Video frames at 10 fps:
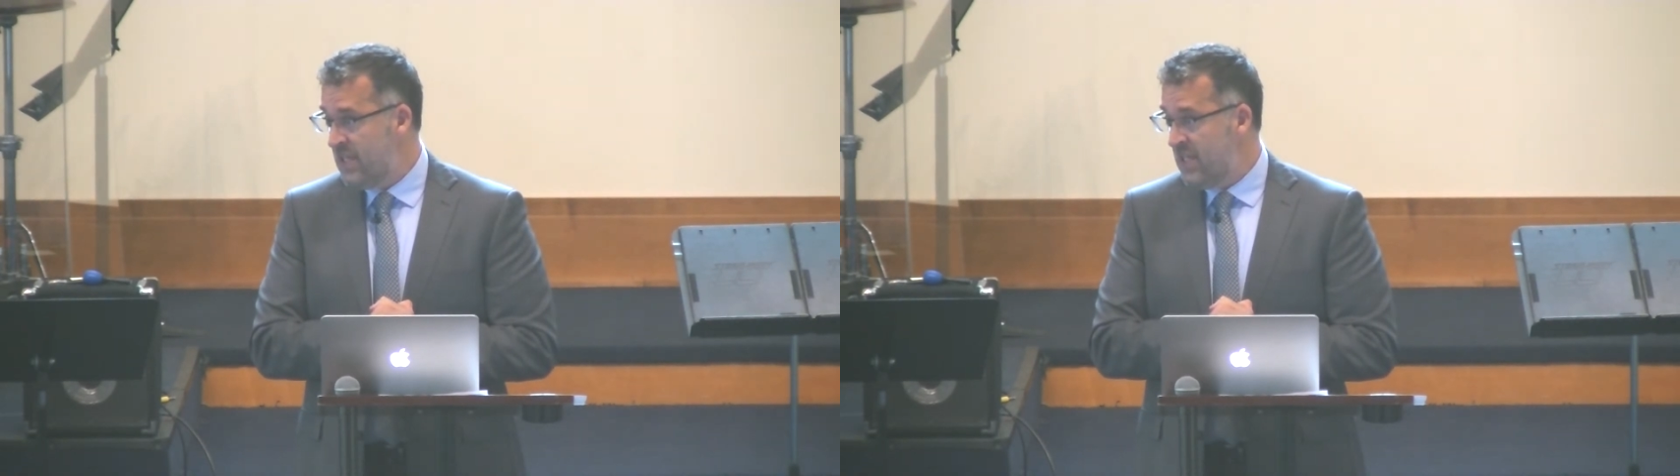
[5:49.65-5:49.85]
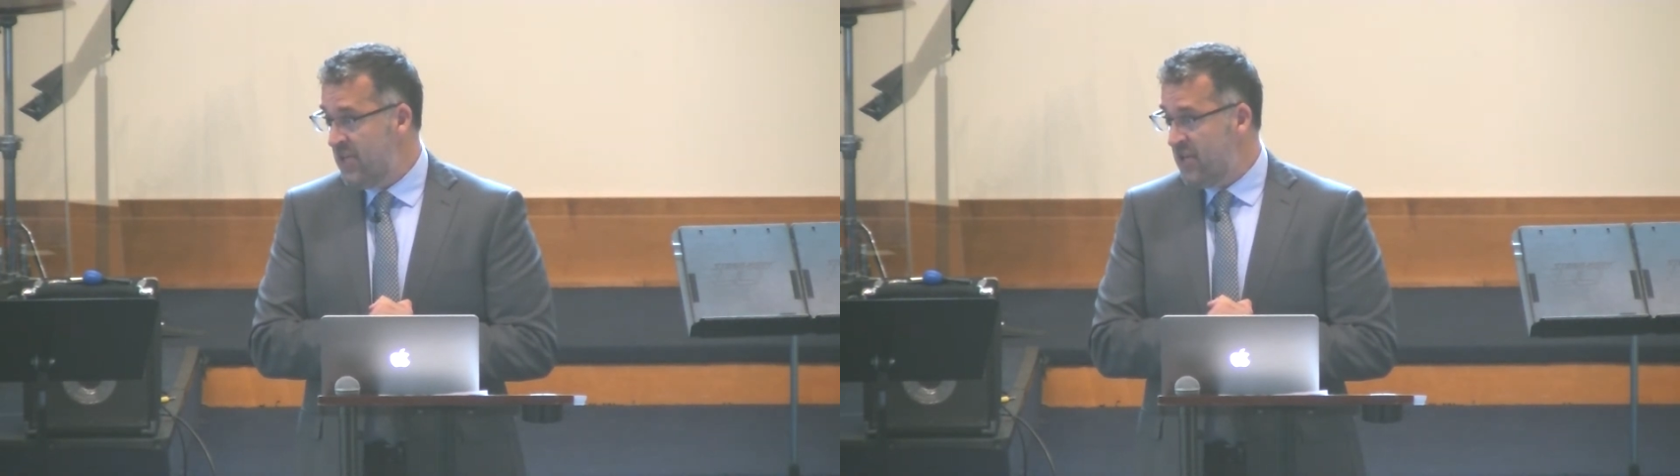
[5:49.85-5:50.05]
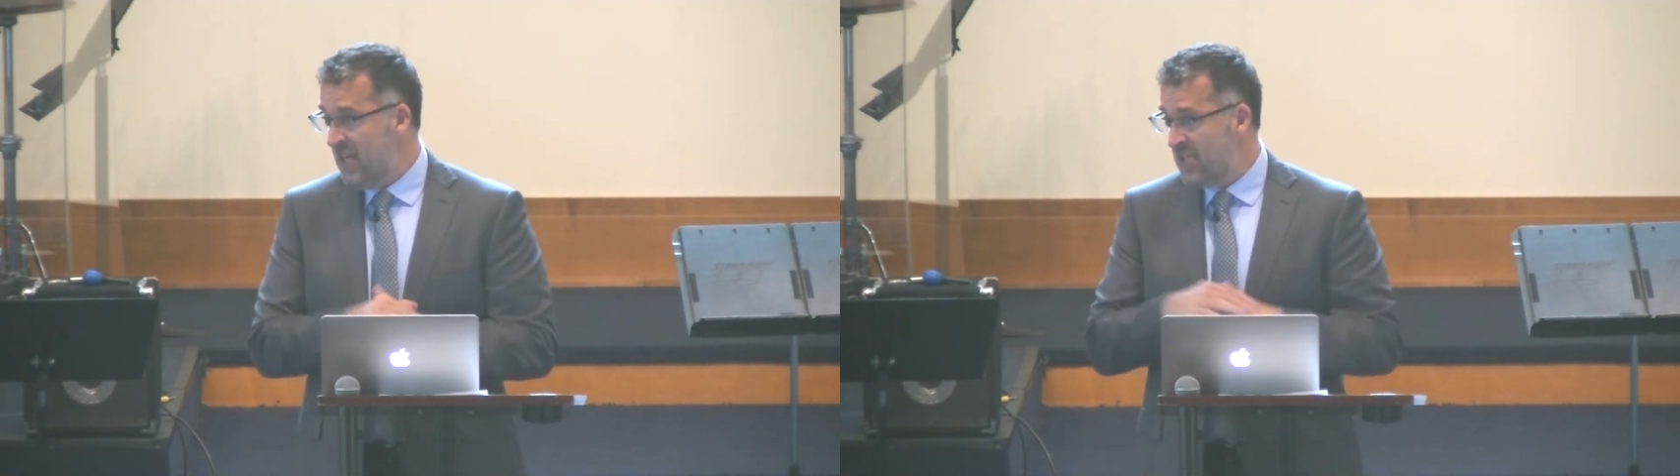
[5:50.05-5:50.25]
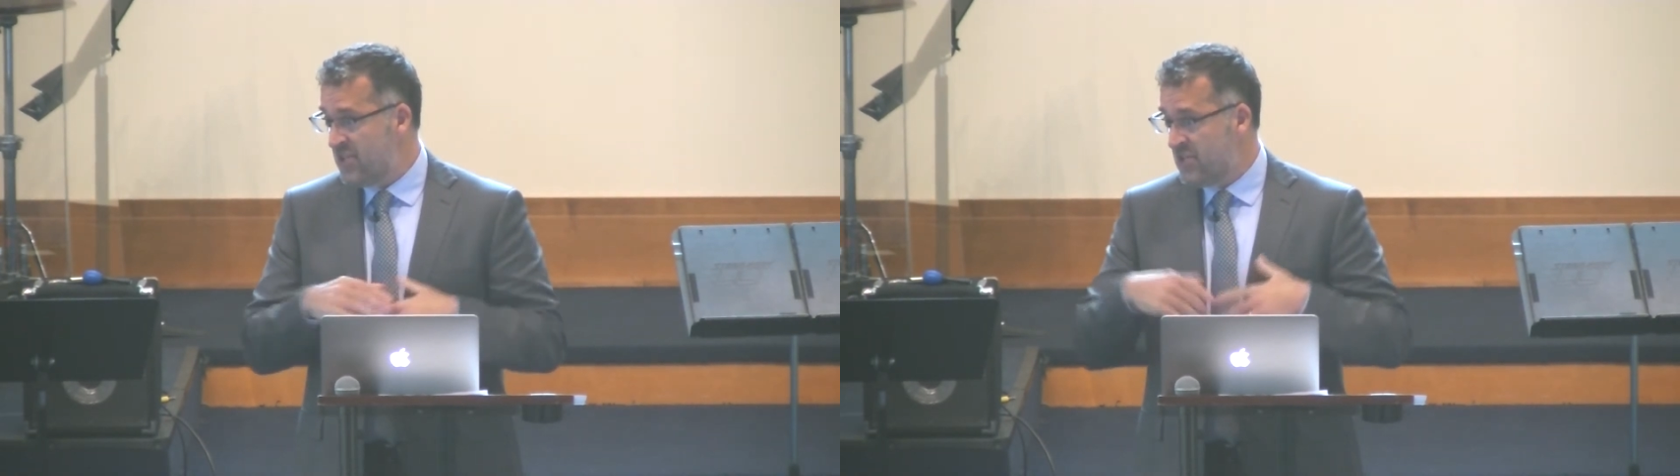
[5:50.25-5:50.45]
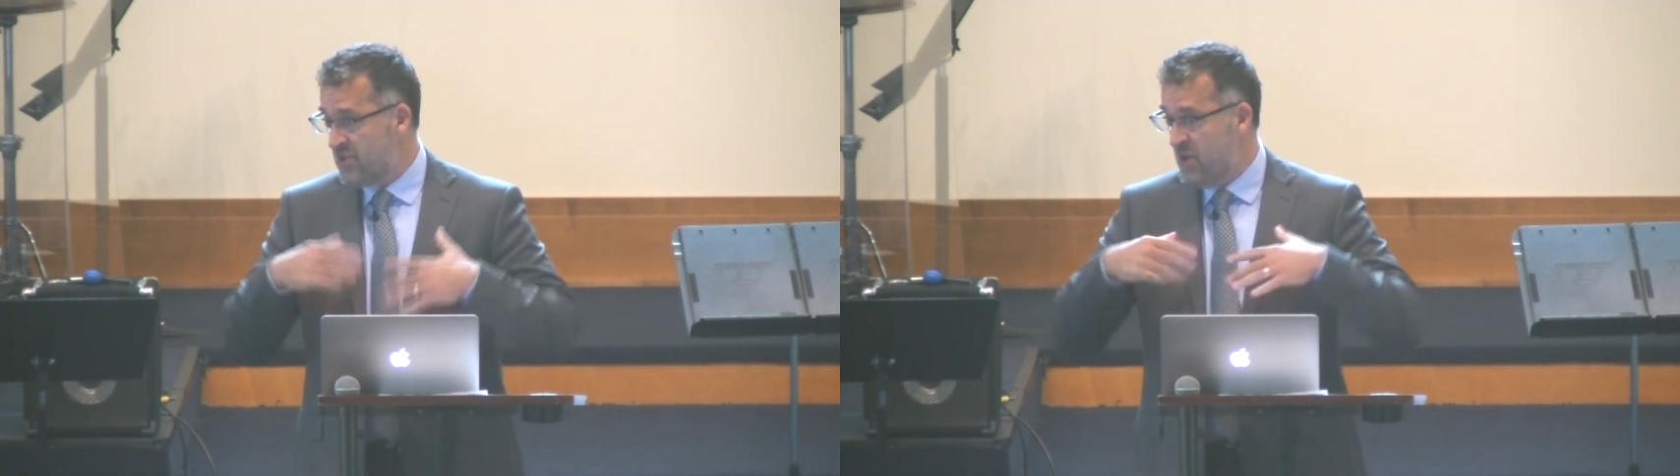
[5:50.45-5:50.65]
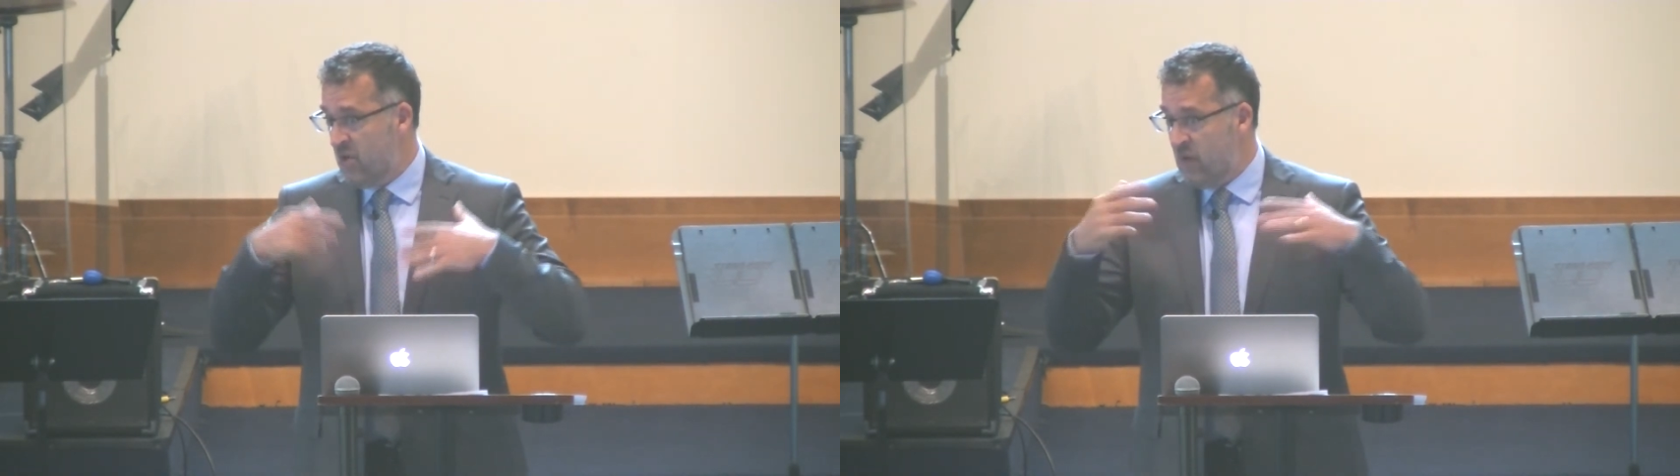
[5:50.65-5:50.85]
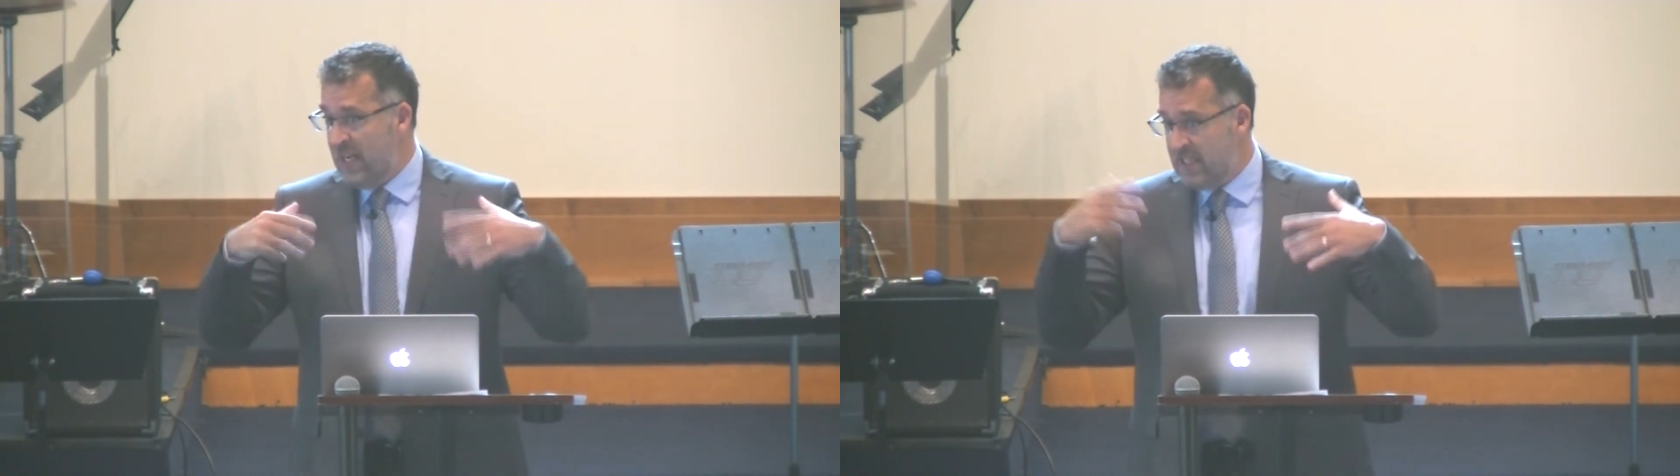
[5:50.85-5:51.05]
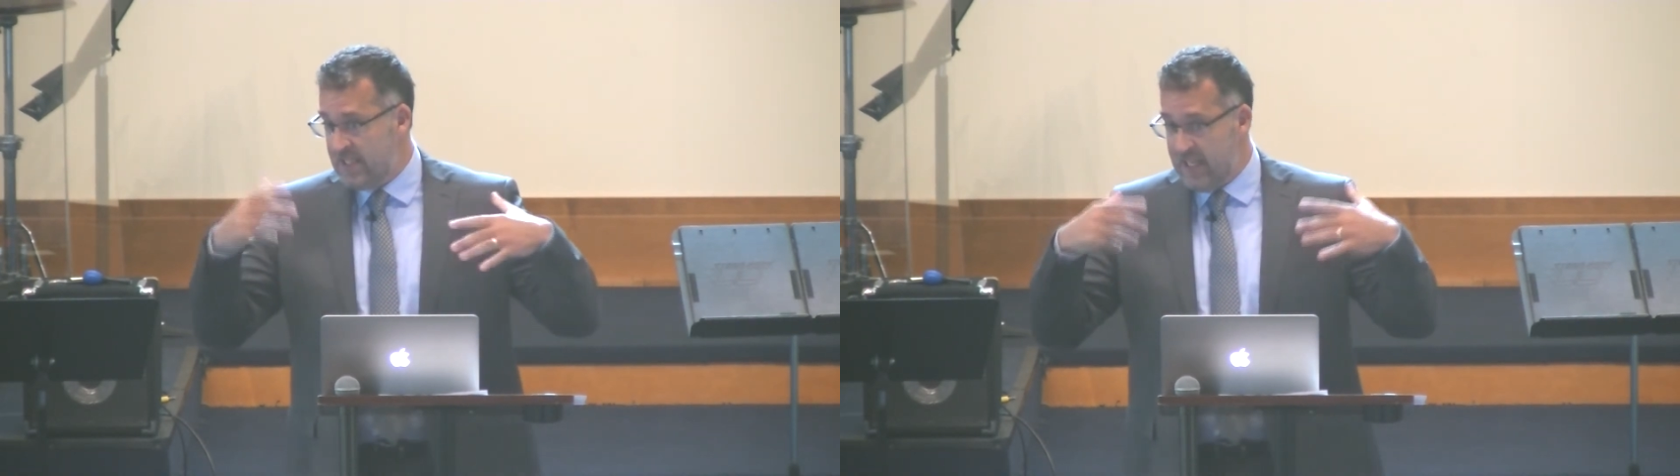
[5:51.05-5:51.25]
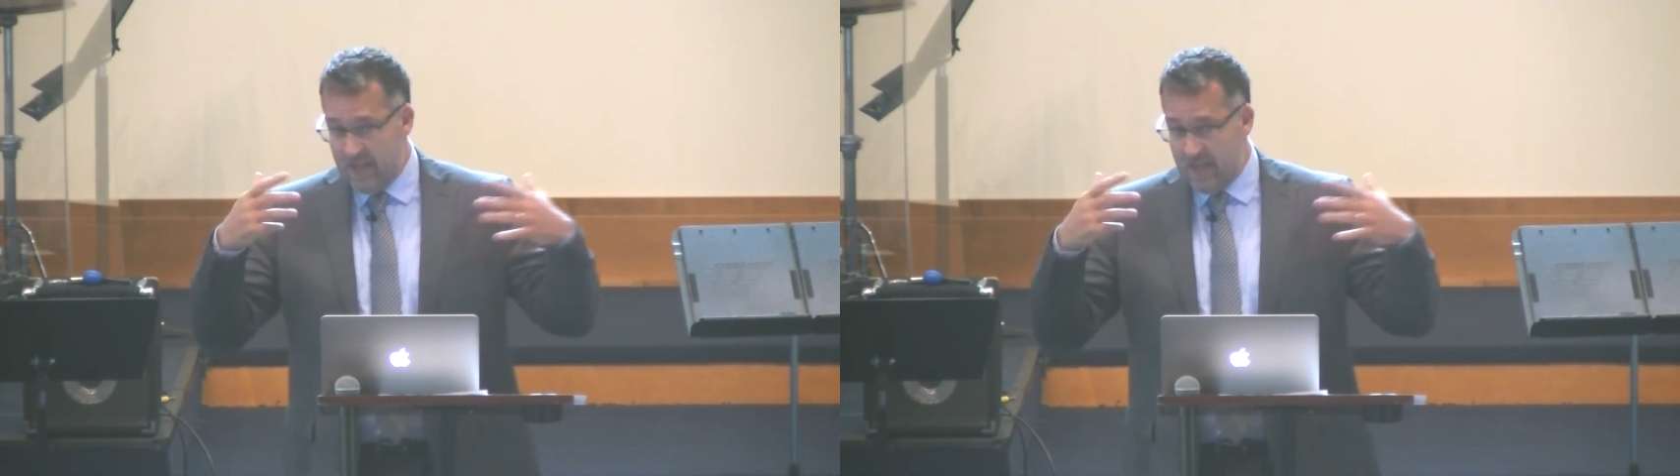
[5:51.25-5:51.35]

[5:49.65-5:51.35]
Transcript: you're not just ranting and